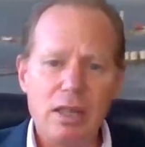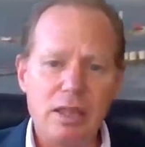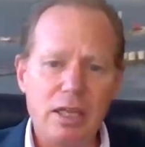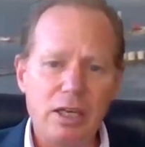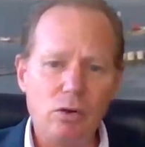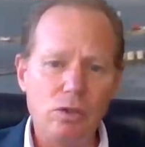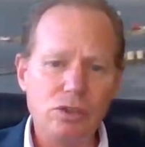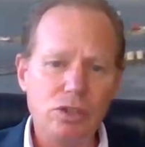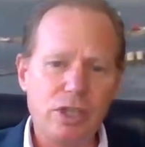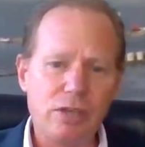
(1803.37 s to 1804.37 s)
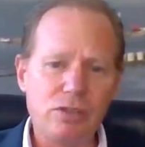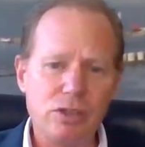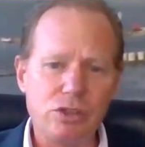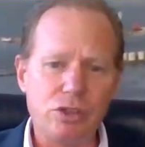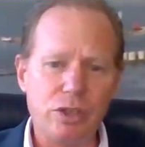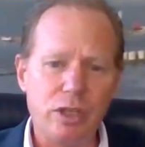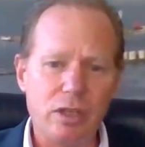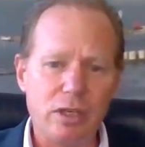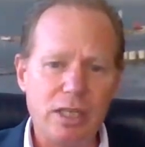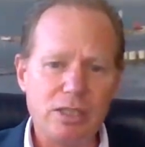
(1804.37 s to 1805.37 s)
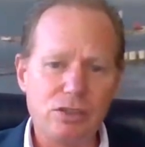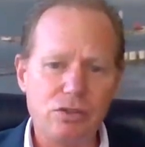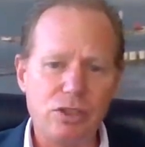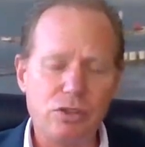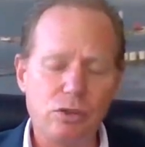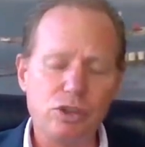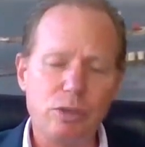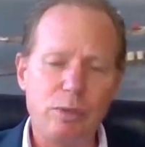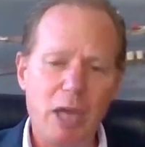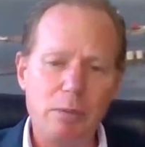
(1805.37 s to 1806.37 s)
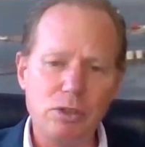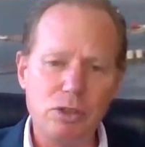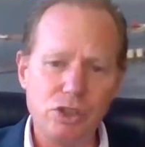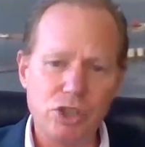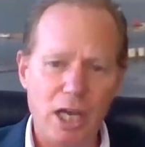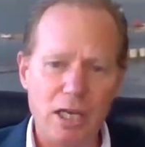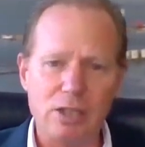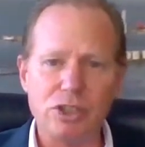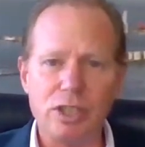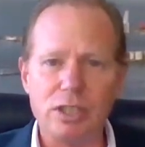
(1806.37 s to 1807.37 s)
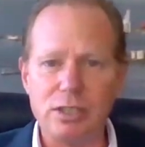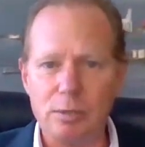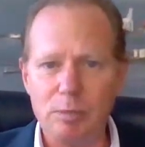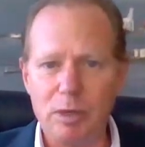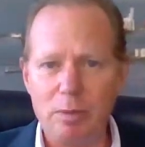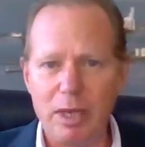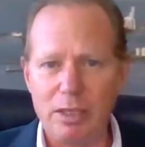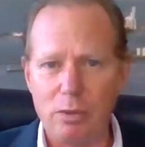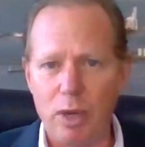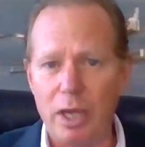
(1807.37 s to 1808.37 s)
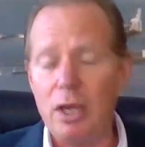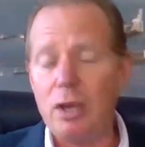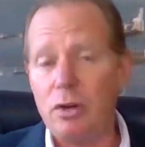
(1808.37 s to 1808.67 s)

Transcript: then it also gives a junior the necessary tools to be able to challenge in a diplomatic way,